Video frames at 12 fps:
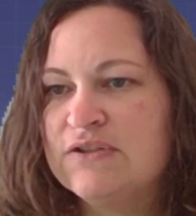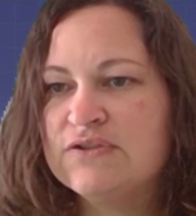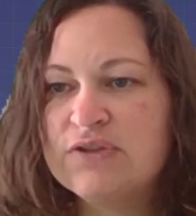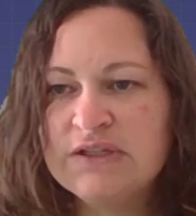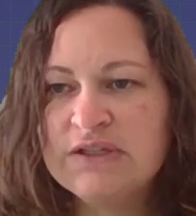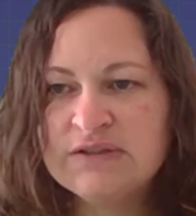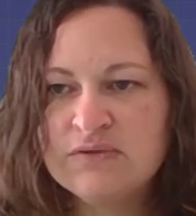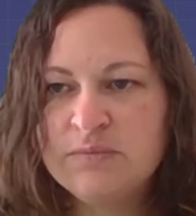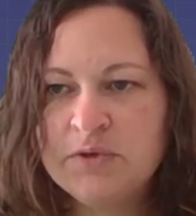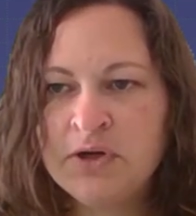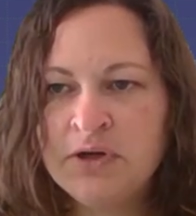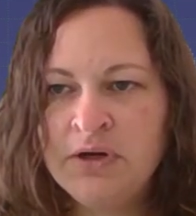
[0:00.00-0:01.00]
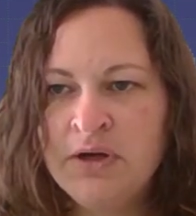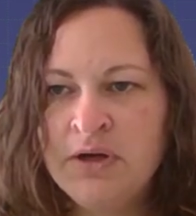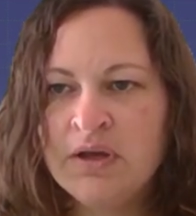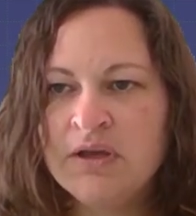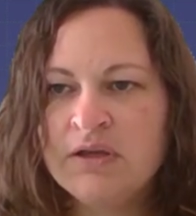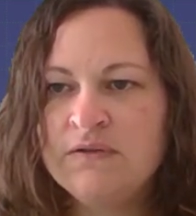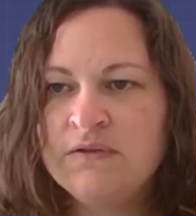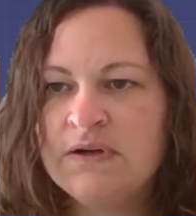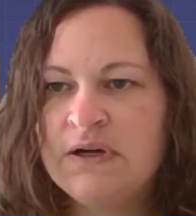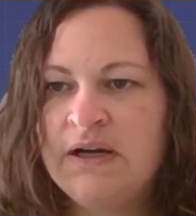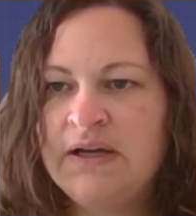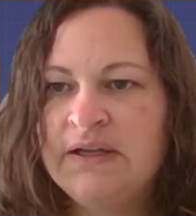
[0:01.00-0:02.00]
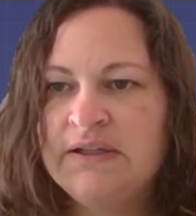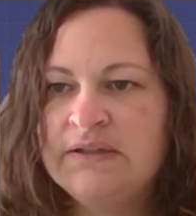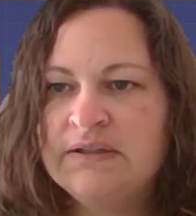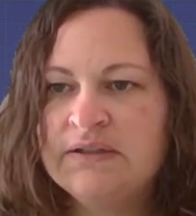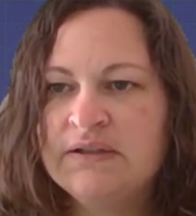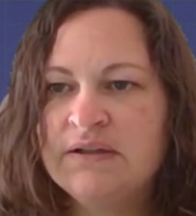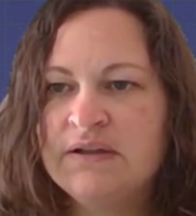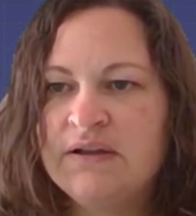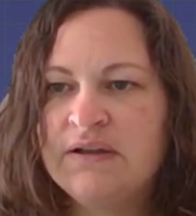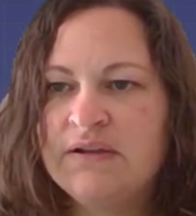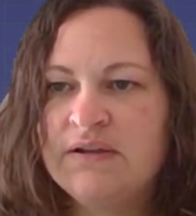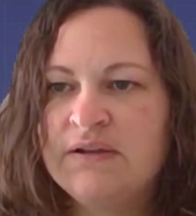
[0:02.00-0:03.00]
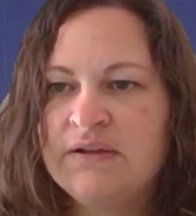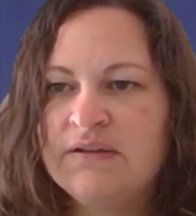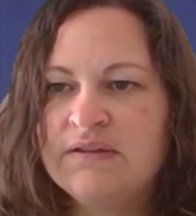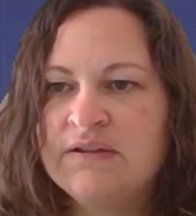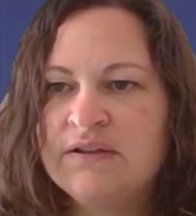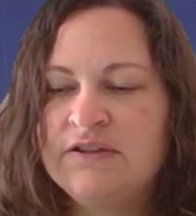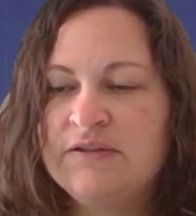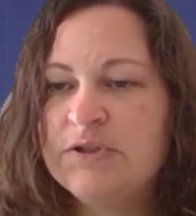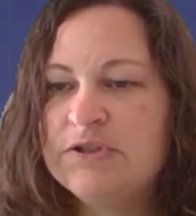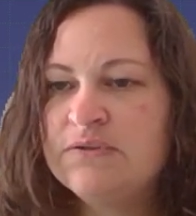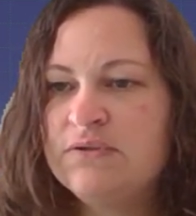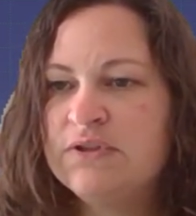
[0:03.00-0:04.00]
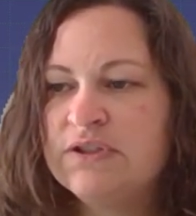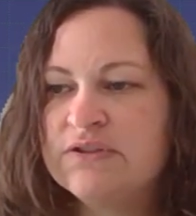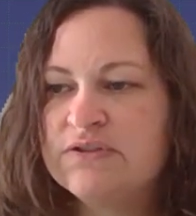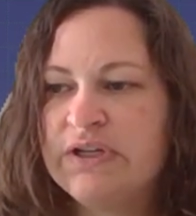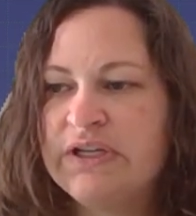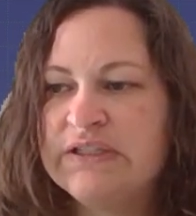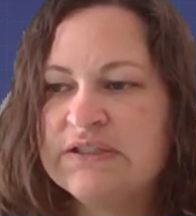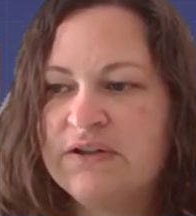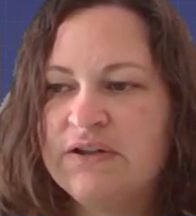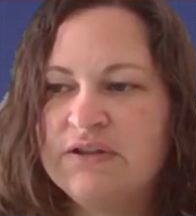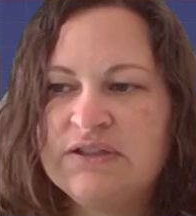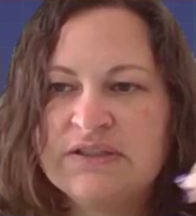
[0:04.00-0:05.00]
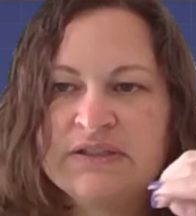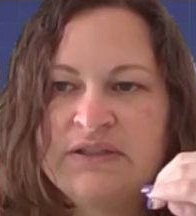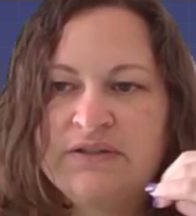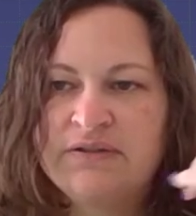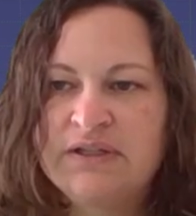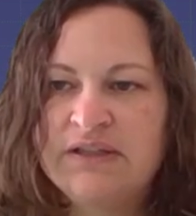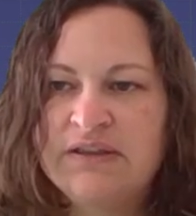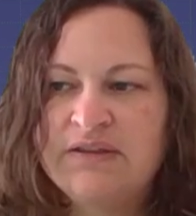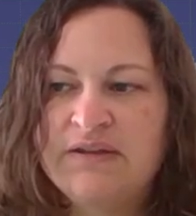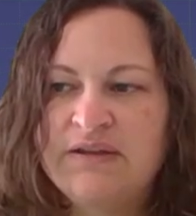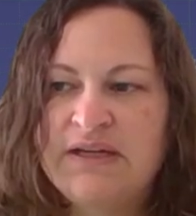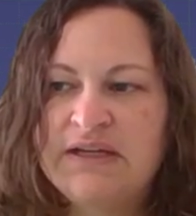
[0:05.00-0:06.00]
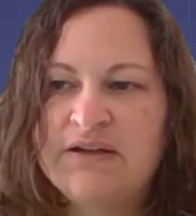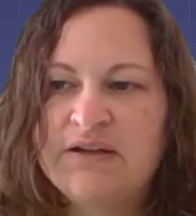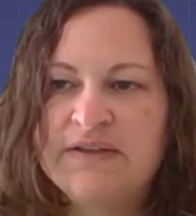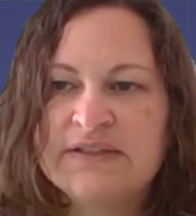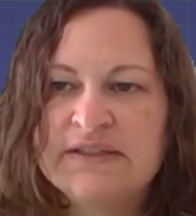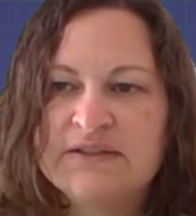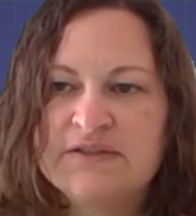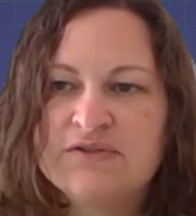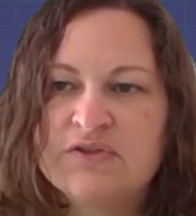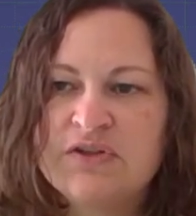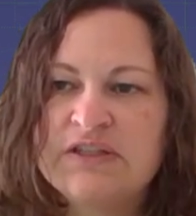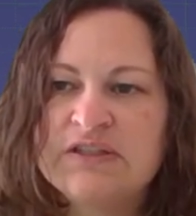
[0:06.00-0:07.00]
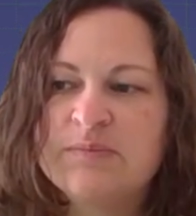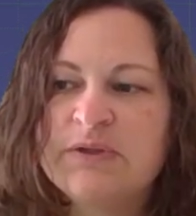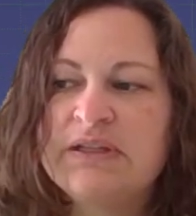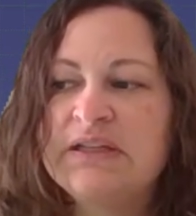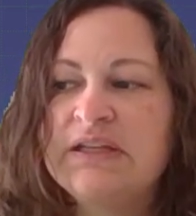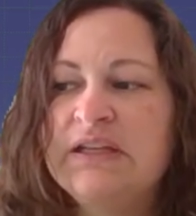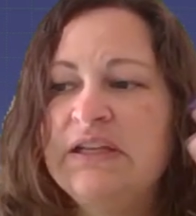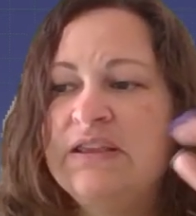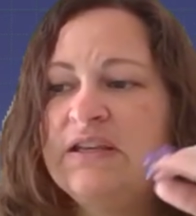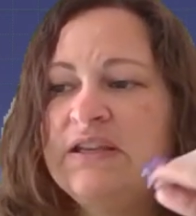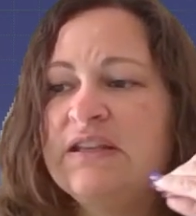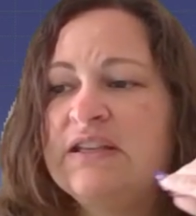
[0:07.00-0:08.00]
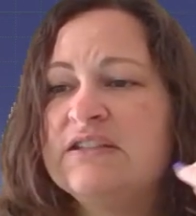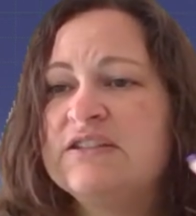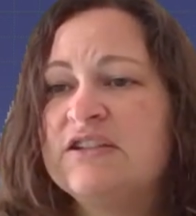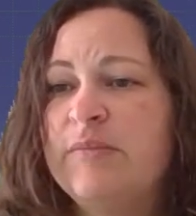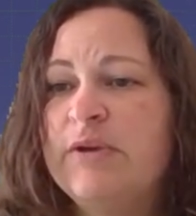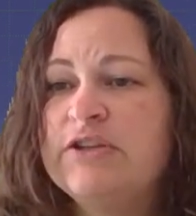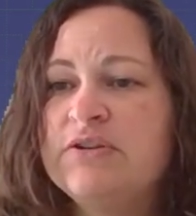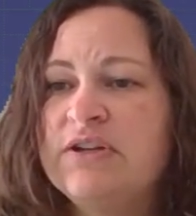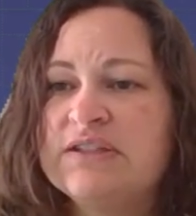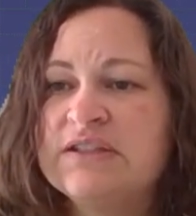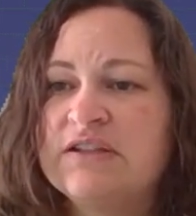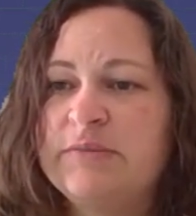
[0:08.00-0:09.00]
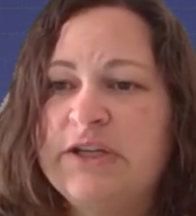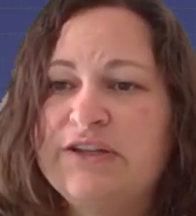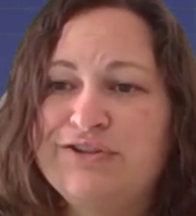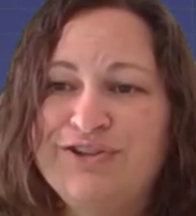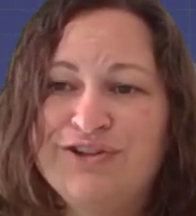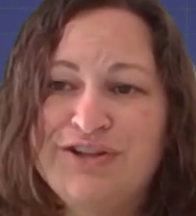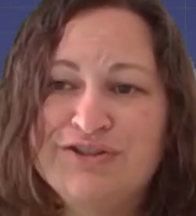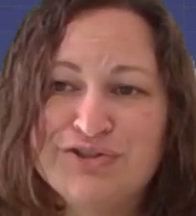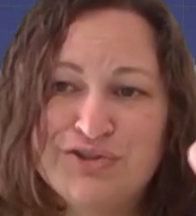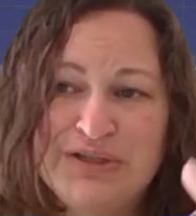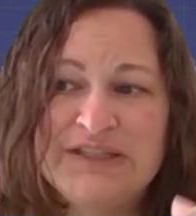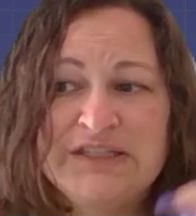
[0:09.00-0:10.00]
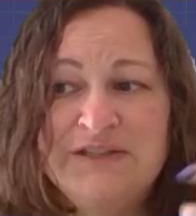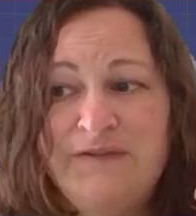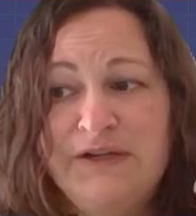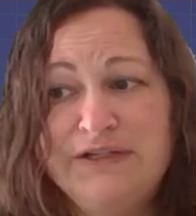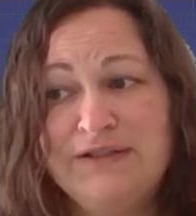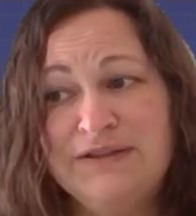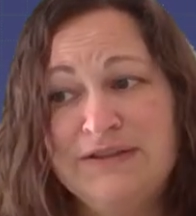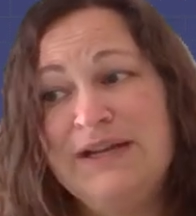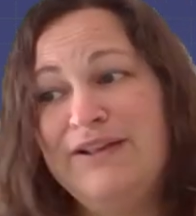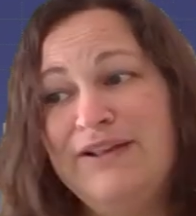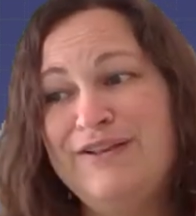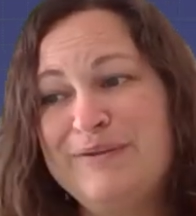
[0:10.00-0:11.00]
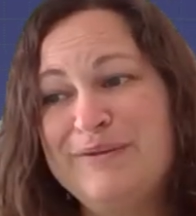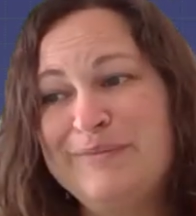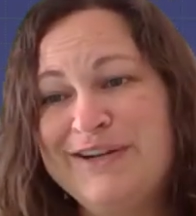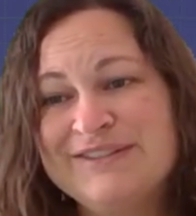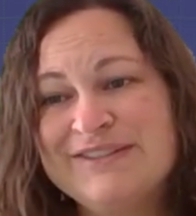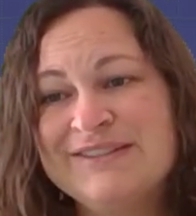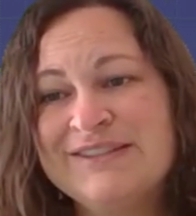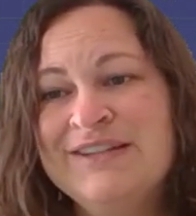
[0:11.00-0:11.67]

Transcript: the constraints toolbar. You've got the dimensional constraints are just underneath the icon that says constraints, but anything that is geometric is going to be under your constraints defined in the dialog box.